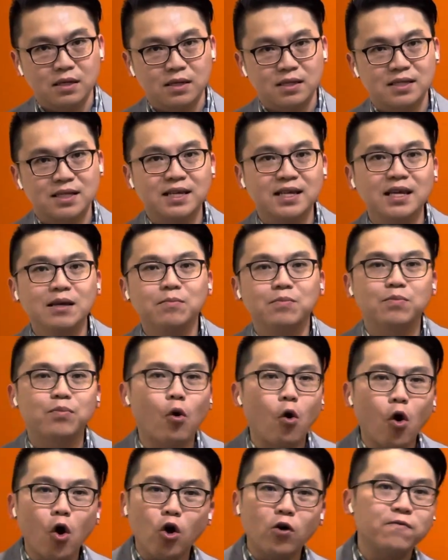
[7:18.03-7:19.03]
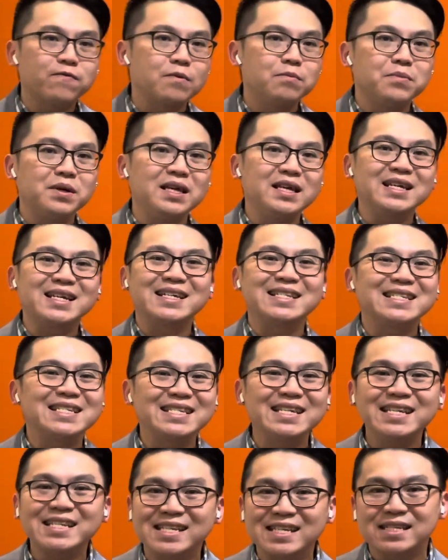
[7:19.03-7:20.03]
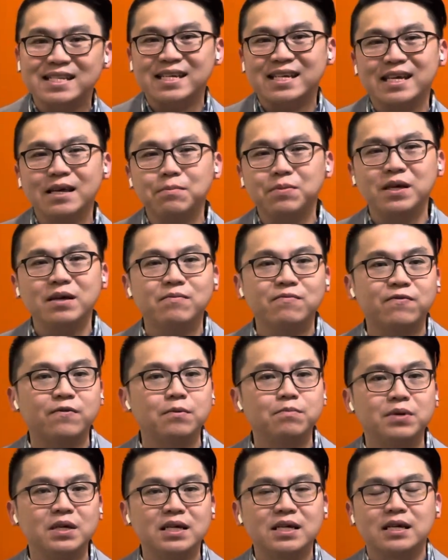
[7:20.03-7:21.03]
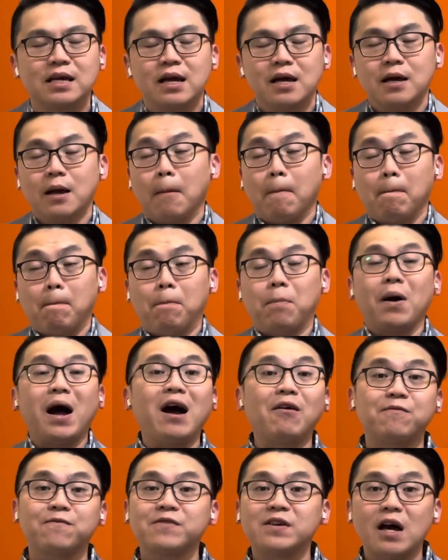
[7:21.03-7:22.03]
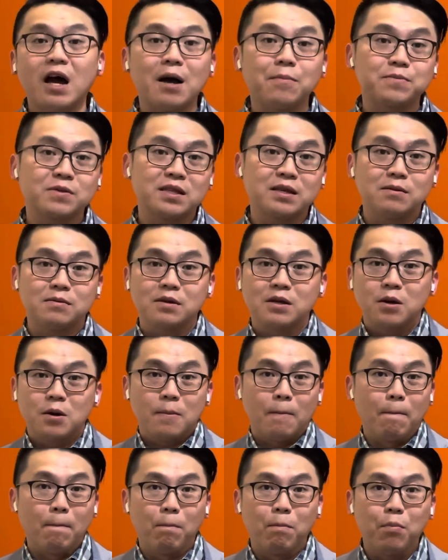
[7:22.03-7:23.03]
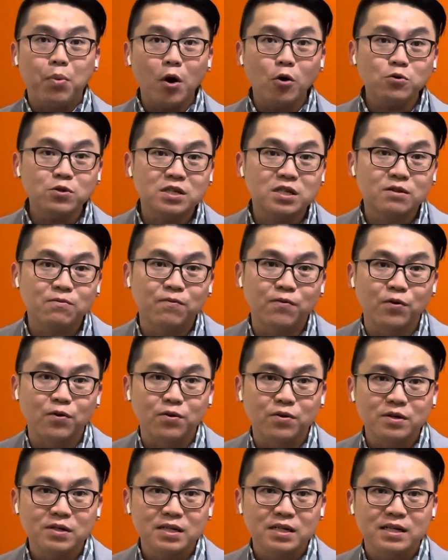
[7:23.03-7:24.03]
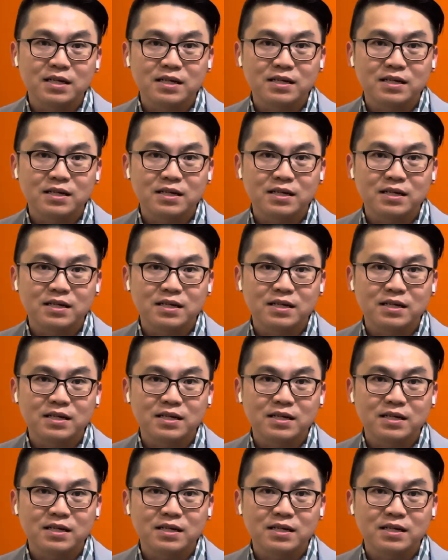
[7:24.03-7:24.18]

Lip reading: To keep Paul from being conceited, to keep him from being puffed up and boastful,